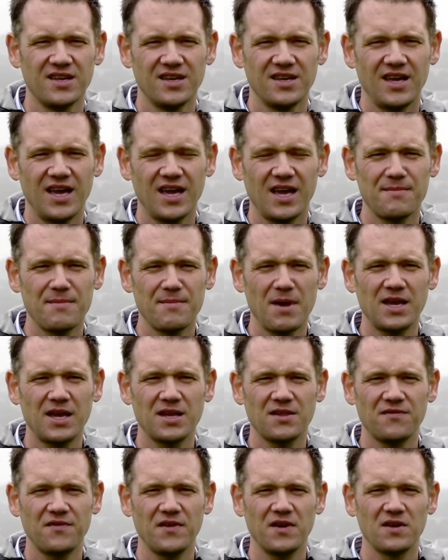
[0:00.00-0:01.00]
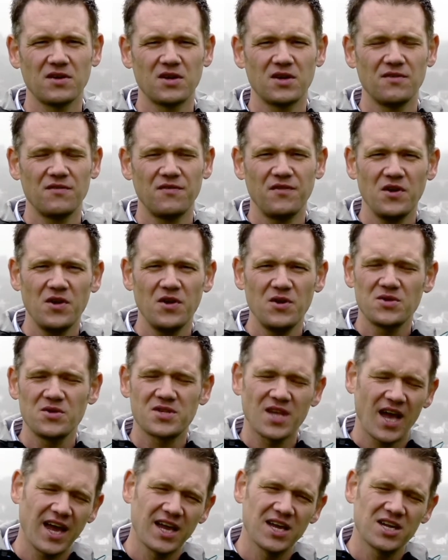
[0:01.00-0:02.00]
It can make us feel confused,
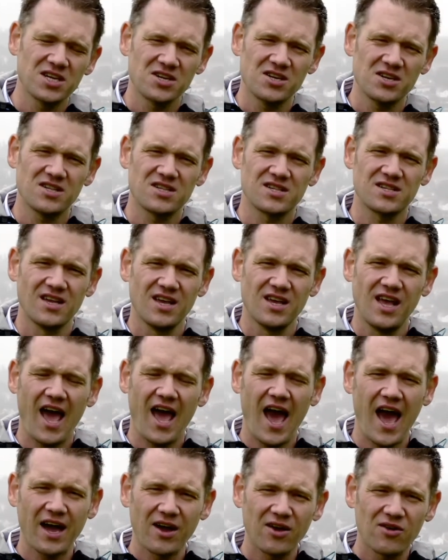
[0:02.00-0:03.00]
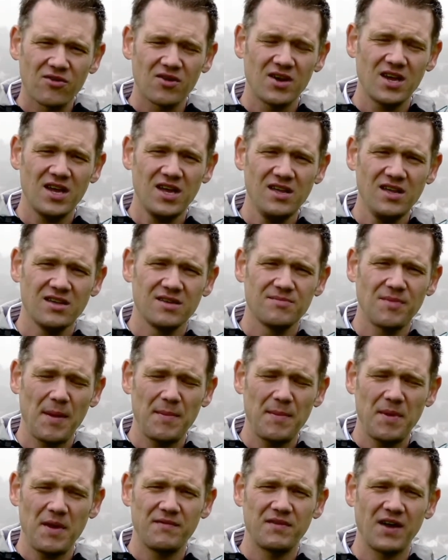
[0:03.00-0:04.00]
anxious, angry,
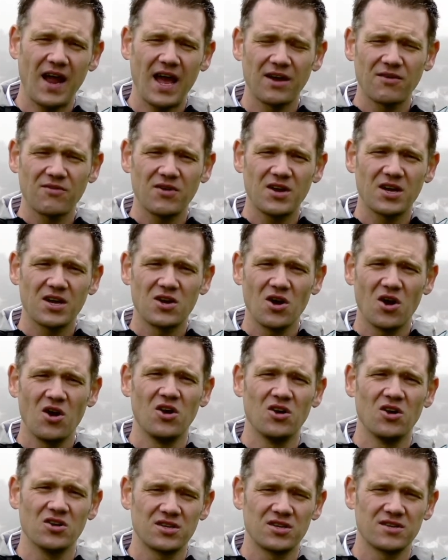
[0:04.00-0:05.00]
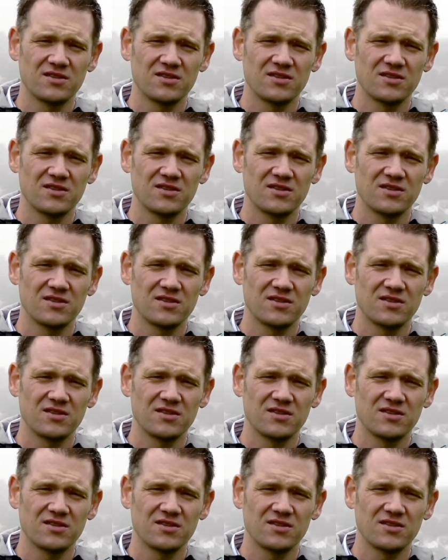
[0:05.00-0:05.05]
maybe even angry at God.